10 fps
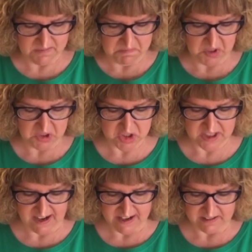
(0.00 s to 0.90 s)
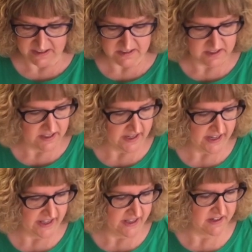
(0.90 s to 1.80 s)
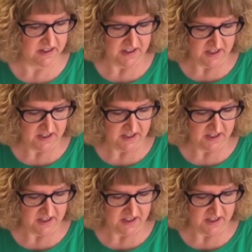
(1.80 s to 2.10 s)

mulched island, and